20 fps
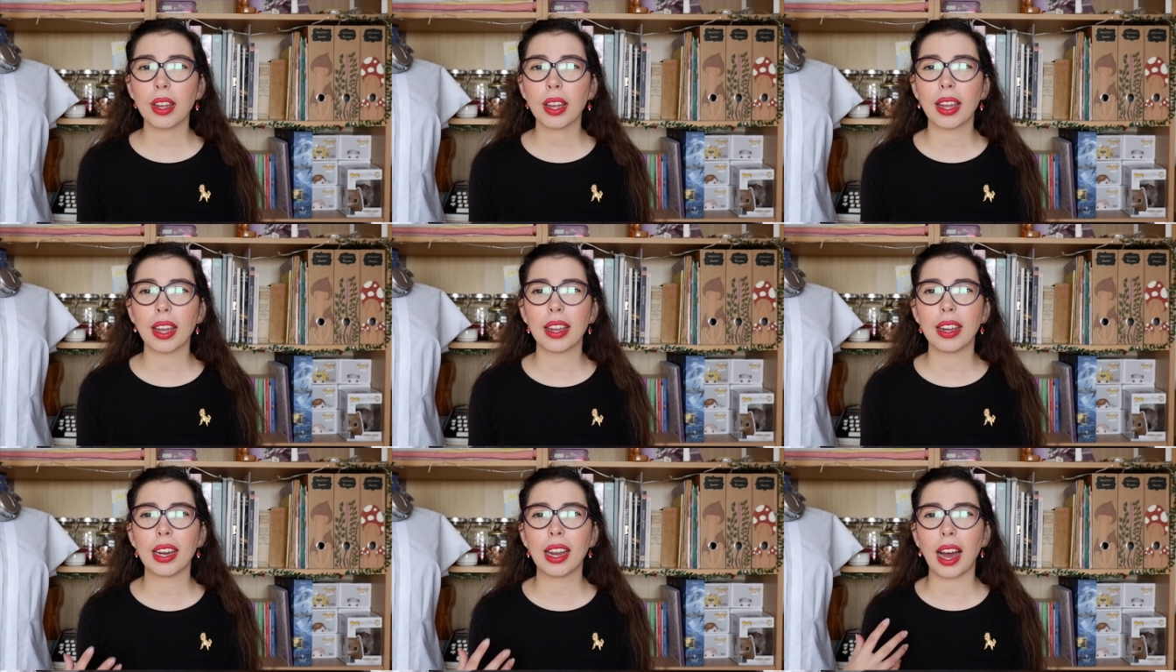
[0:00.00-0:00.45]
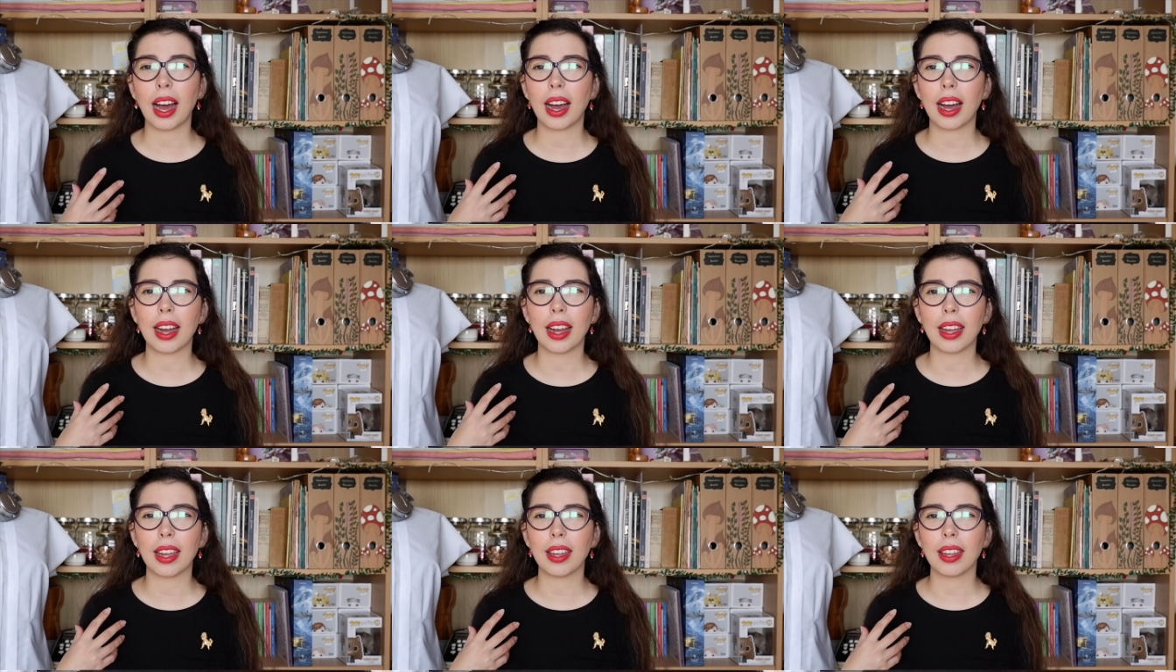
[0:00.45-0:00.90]
and
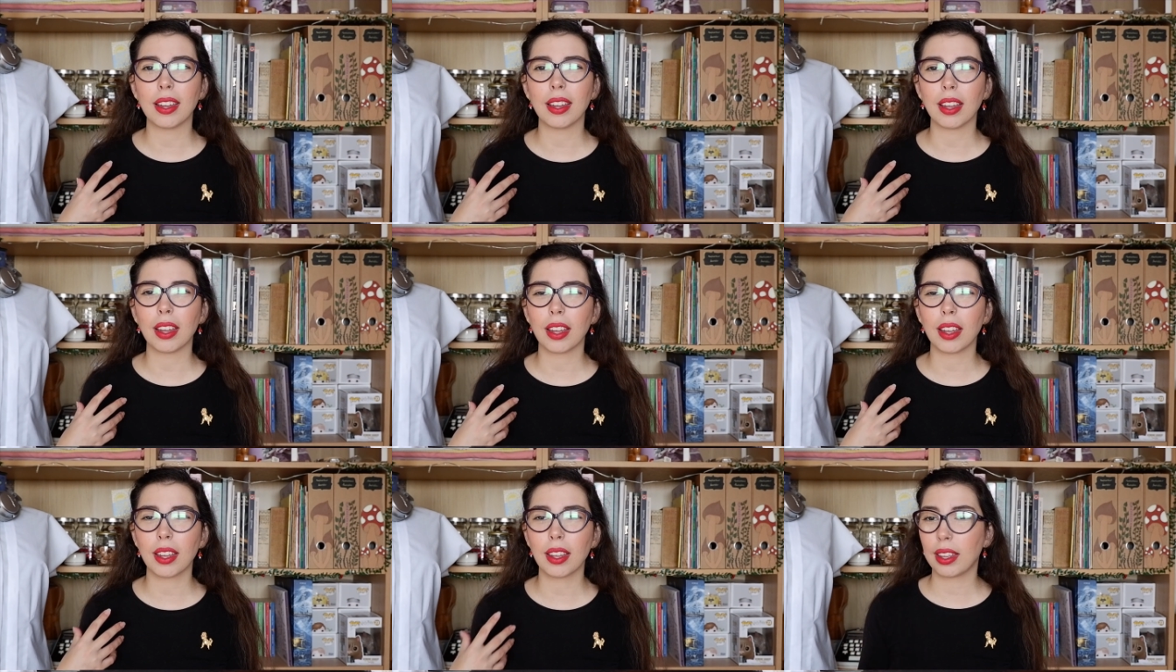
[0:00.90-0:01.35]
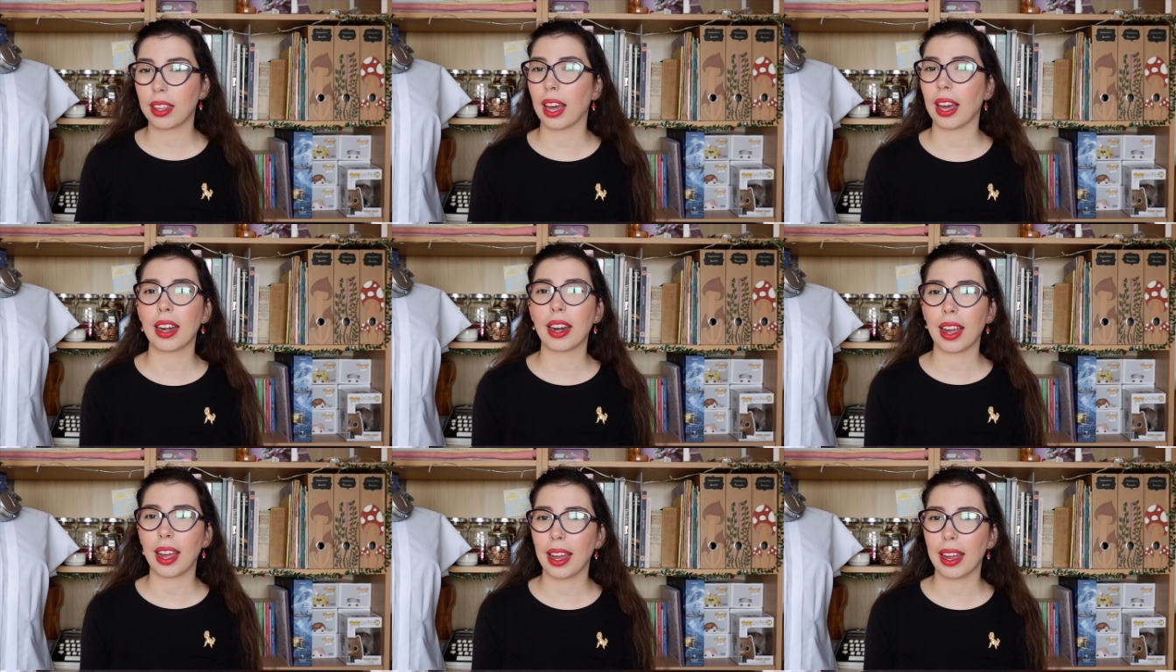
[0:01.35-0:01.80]
I
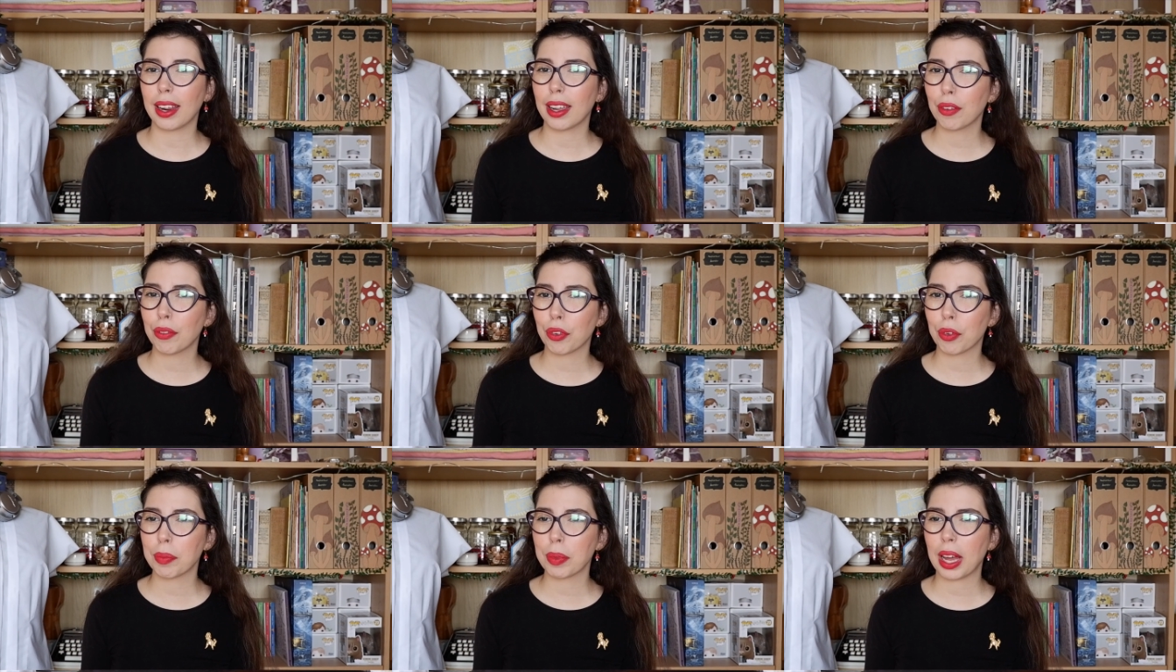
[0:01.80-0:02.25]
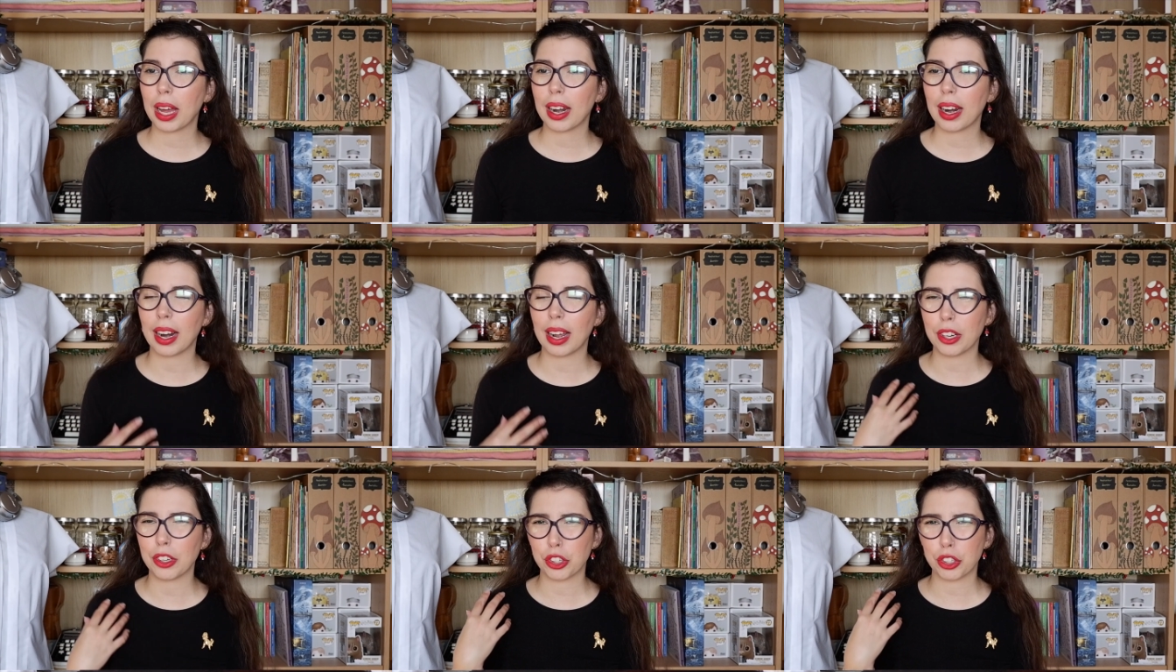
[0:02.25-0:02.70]
get a headache from
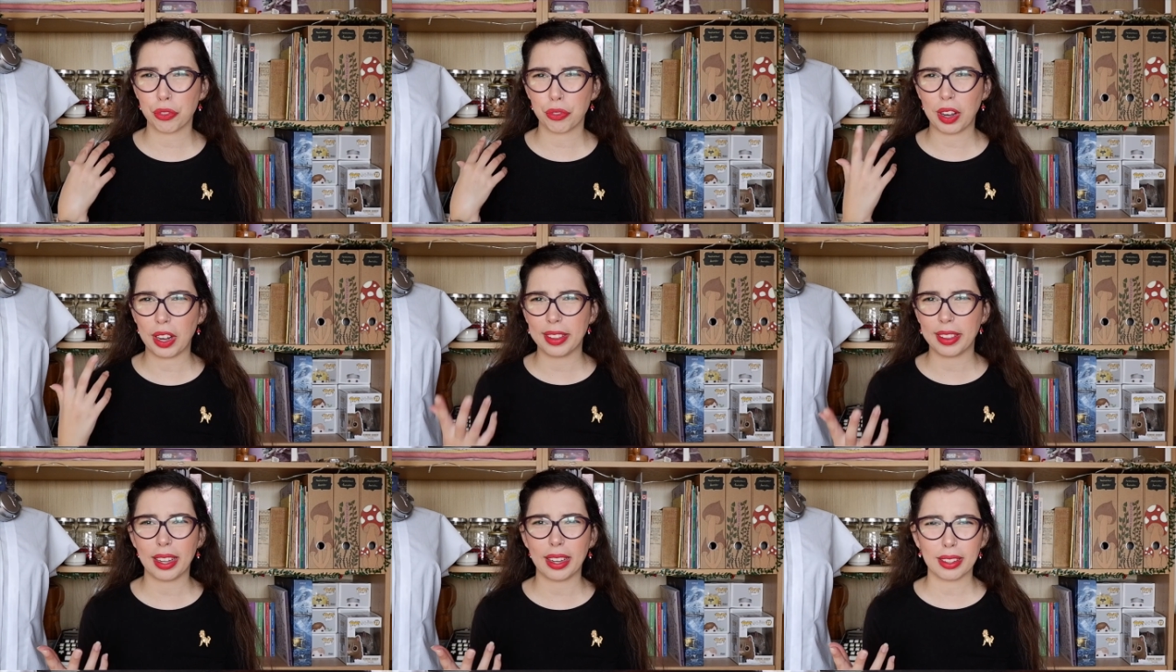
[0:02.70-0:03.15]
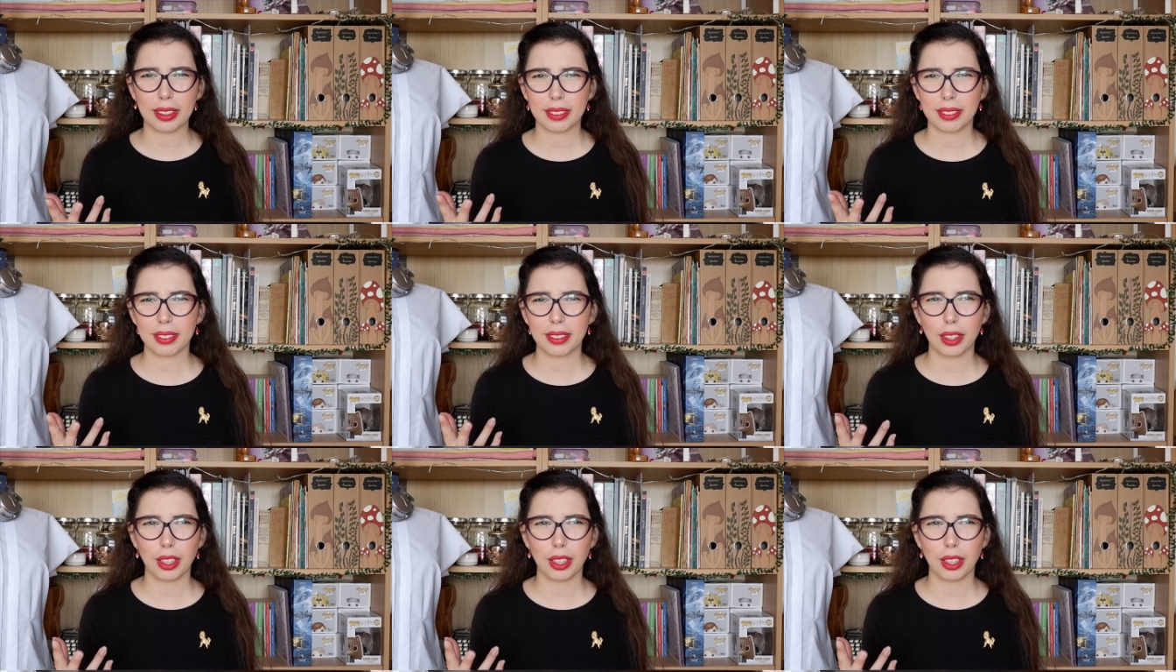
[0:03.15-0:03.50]
that, and I just find that